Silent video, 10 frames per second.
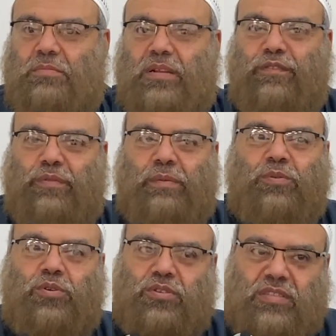But if
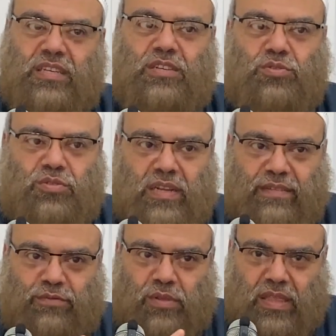people continue to
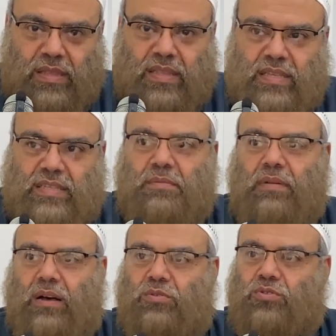live within the
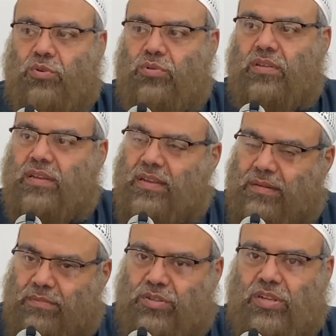same household,
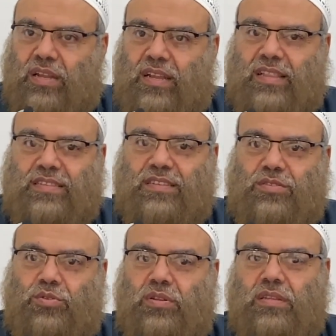mashallah, this
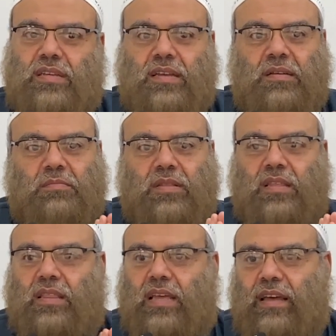is good,
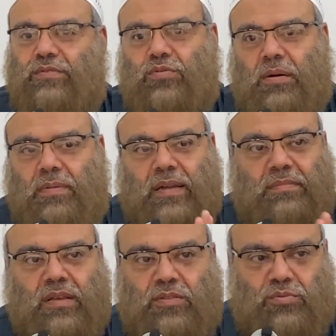but then they have to
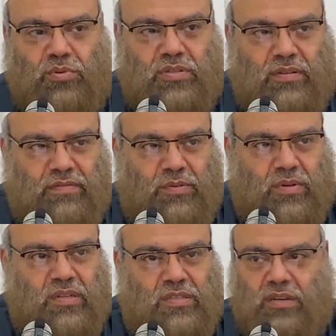abide by the rules of the
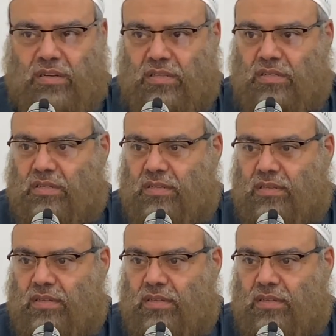one in charge.